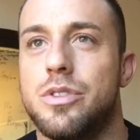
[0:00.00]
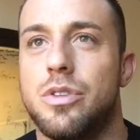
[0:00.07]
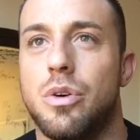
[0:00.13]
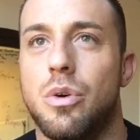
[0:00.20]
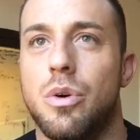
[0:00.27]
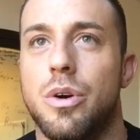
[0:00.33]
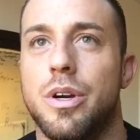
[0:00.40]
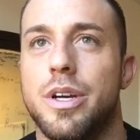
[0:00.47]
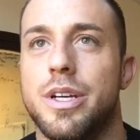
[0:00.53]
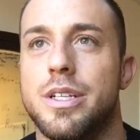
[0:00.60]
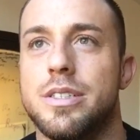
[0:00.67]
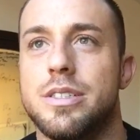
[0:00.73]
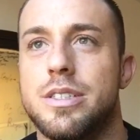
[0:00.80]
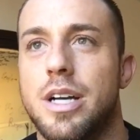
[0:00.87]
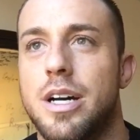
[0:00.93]

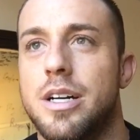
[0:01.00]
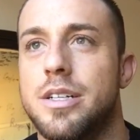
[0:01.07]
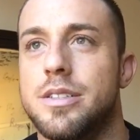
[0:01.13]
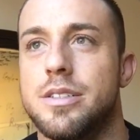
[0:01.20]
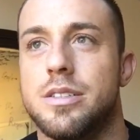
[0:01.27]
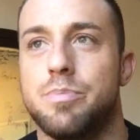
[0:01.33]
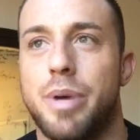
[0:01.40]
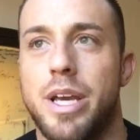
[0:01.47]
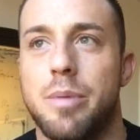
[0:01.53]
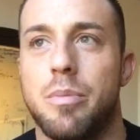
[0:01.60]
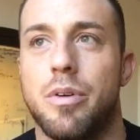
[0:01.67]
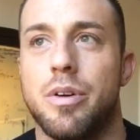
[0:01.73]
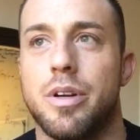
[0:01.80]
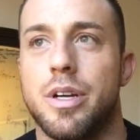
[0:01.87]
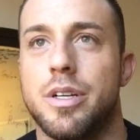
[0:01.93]
toys, guns,
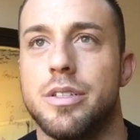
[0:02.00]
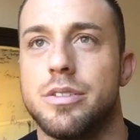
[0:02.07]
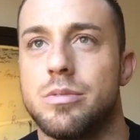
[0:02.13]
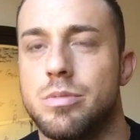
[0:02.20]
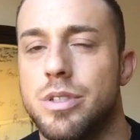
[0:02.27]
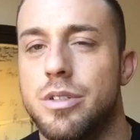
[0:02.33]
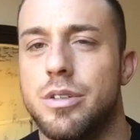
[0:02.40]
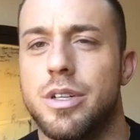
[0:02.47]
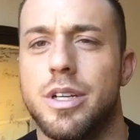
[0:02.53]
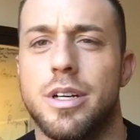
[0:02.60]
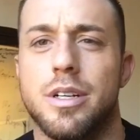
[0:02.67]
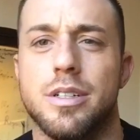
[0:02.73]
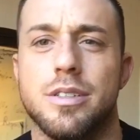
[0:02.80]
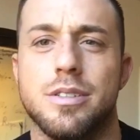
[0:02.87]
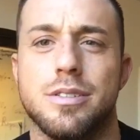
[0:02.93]
paintball guns, real
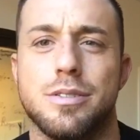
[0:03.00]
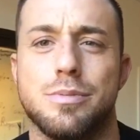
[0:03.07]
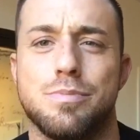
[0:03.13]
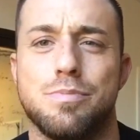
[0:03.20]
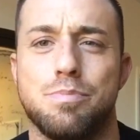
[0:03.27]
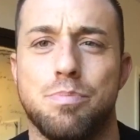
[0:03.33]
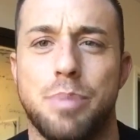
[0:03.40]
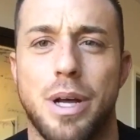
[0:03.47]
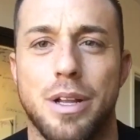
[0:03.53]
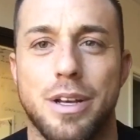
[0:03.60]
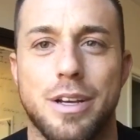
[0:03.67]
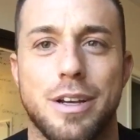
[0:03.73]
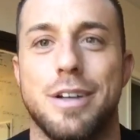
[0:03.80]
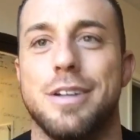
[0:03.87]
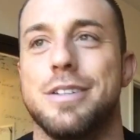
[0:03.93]
guns,
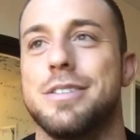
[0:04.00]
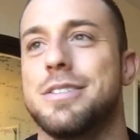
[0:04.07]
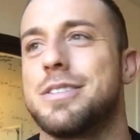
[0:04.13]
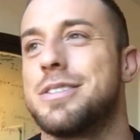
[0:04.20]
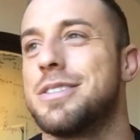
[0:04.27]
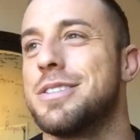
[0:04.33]
pellet guns.